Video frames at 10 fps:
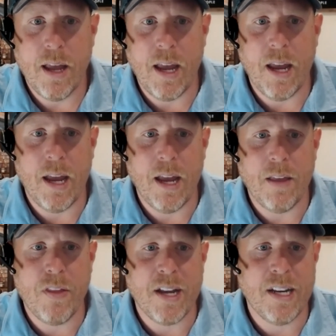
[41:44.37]

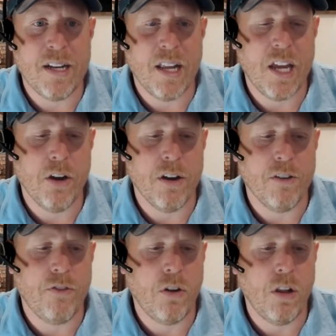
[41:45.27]
And they need to hear in
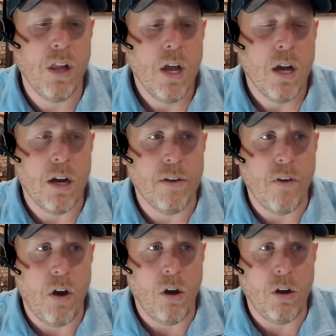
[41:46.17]
full of
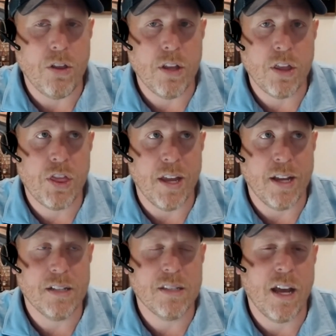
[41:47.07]
all the
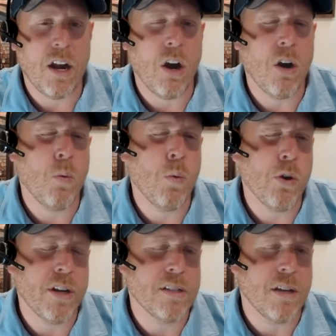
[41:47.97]
things that are
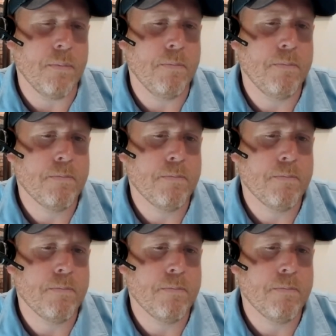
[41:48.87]
worrisome.